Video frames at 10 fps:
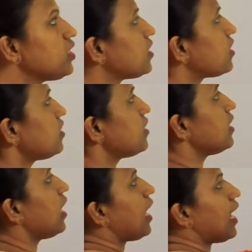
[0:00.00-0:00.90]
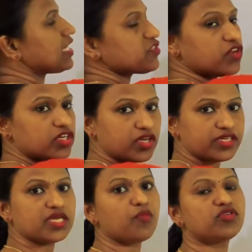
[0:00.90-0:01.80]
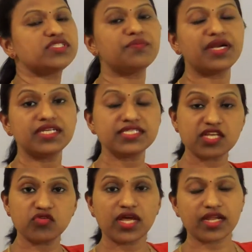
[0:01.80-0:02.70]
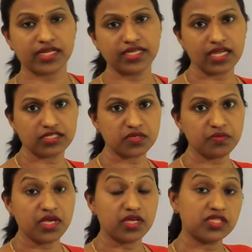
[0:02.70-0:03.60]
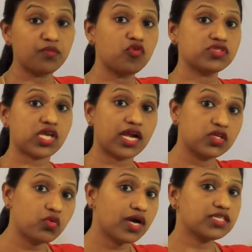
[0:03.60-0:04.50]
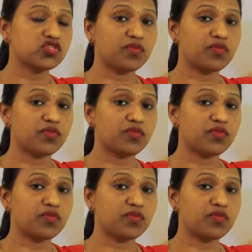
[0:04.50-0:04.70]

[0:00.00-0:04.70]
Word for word: here as we are talking about the multicellular organism, the most advanced